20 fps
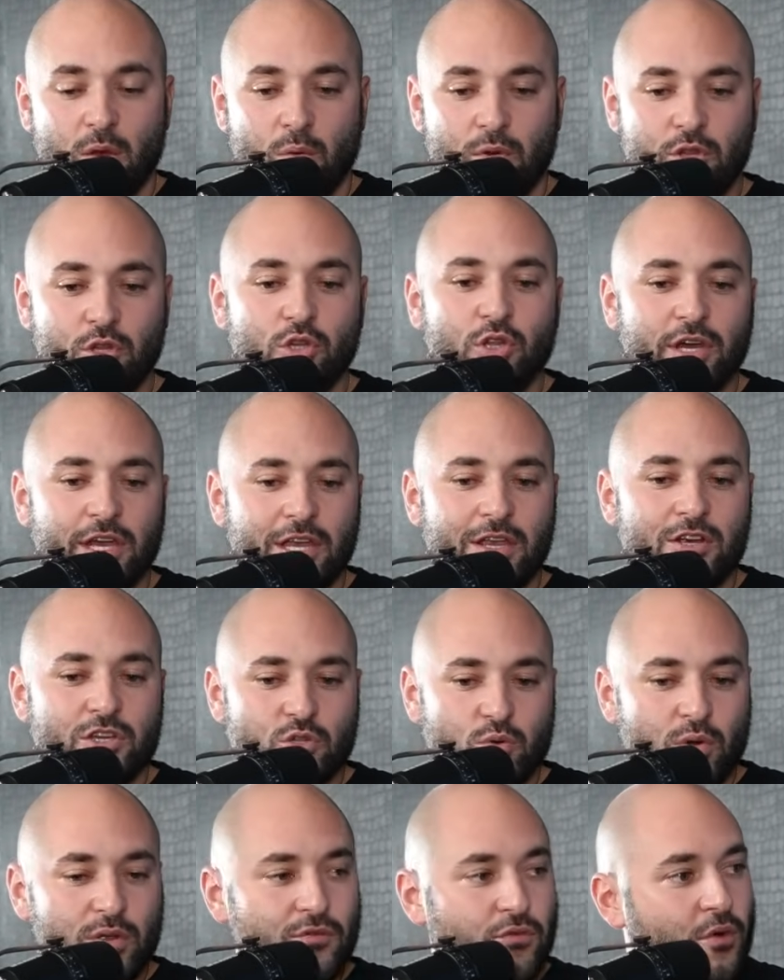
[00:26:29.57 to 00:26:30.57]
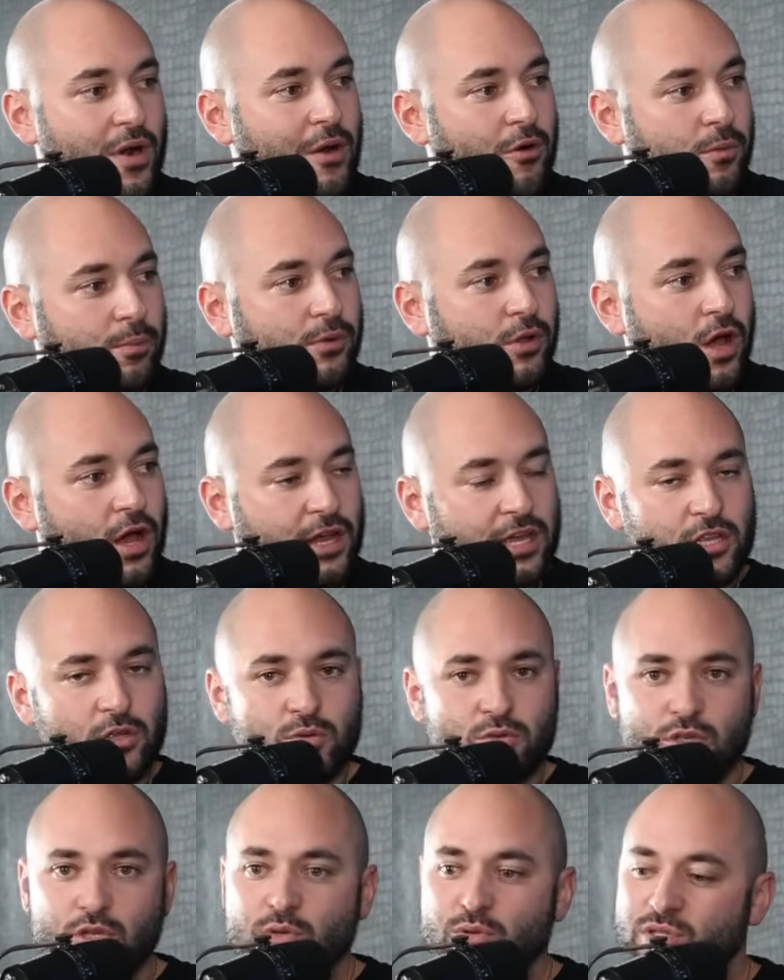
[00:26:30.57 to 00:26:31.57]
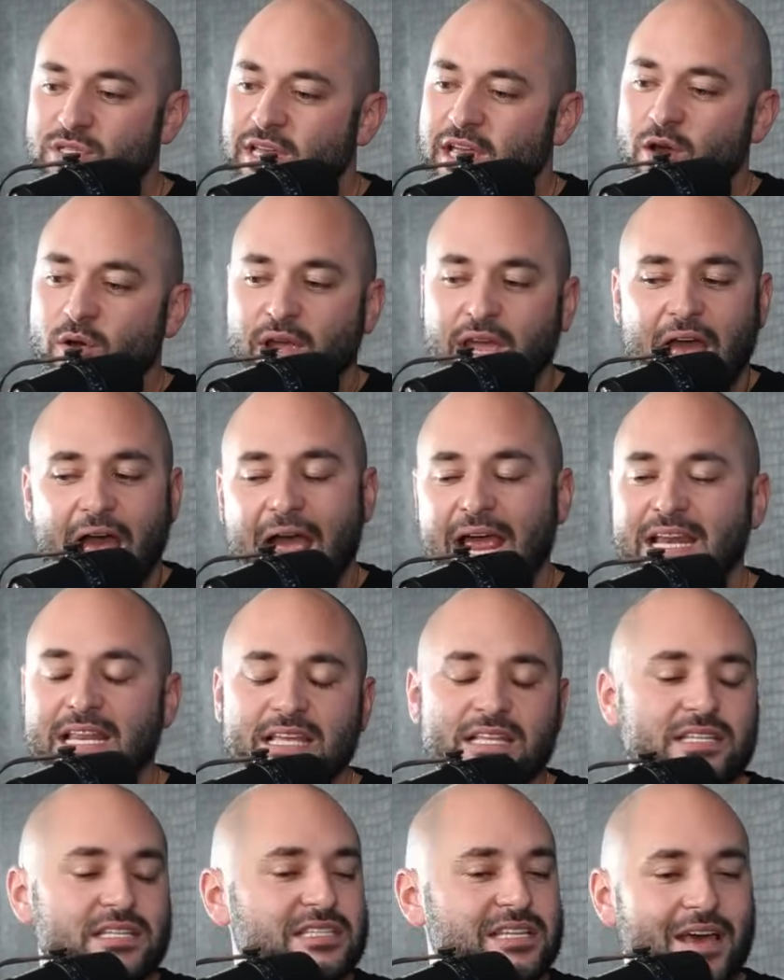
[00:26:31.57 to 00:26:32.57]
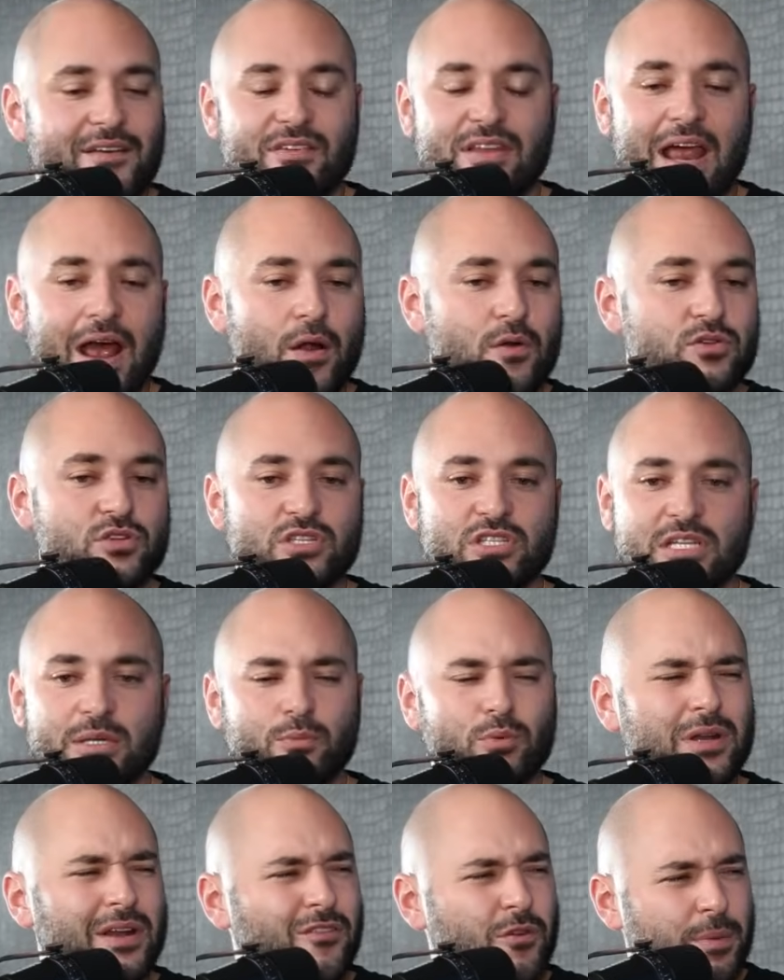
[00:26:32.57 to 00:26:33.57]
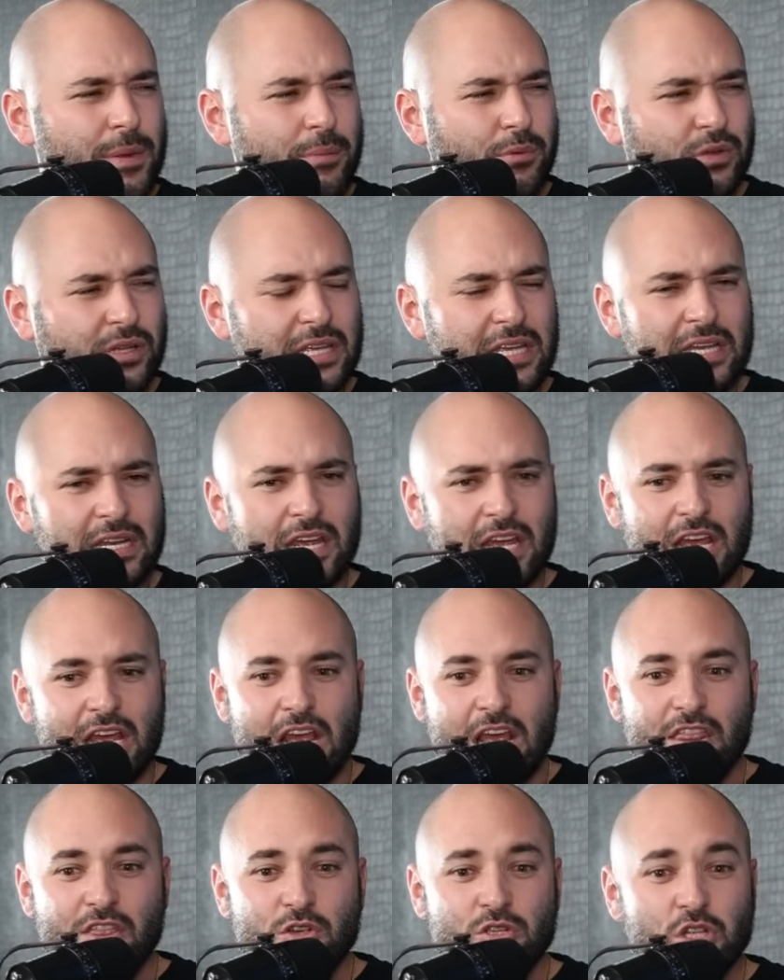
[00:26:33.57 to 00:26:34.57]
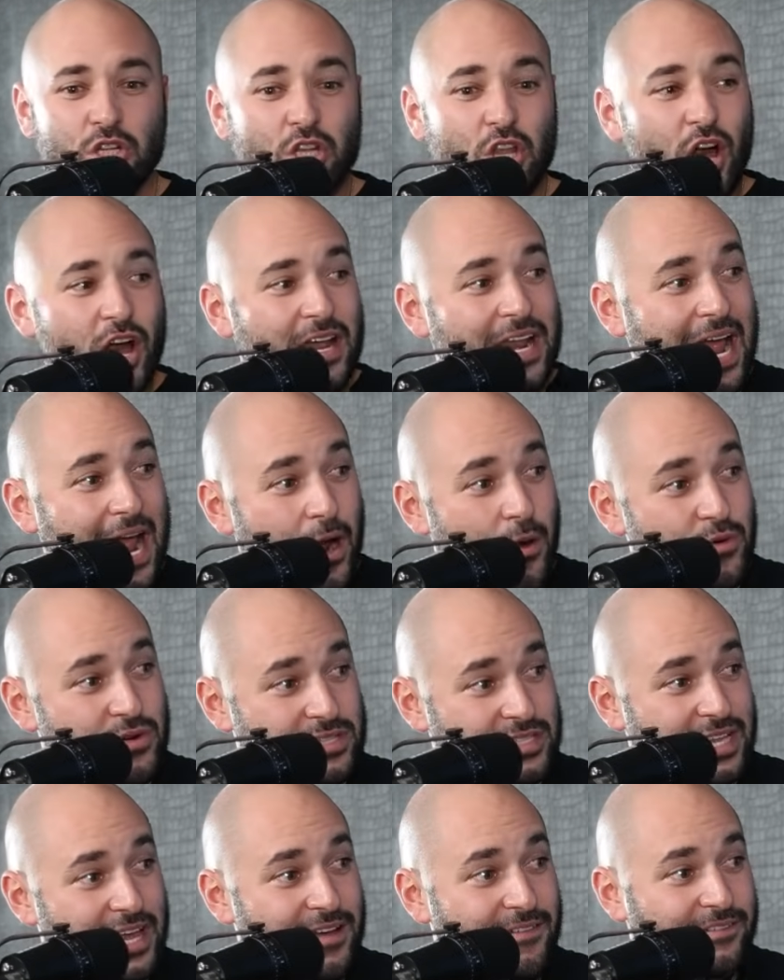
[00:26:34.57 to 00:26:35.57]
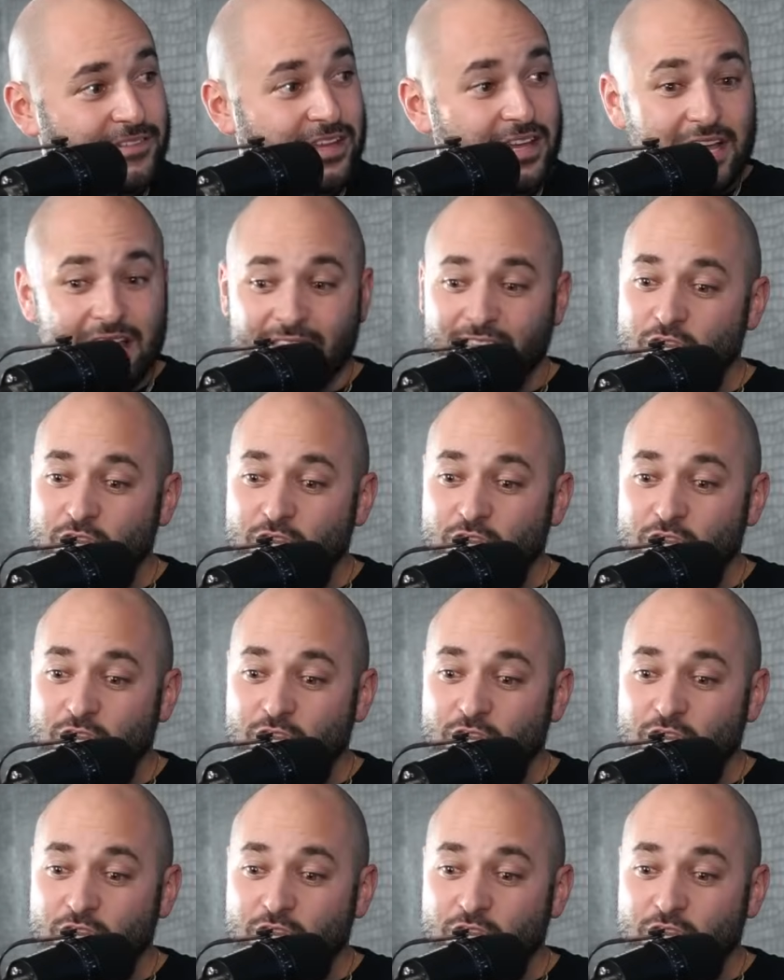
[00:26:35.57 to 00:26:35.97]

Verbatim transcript: When you look at your 24-hour block and you say, okay, I need 7 hours of sleep, whatever people need, there's a lot of hours left.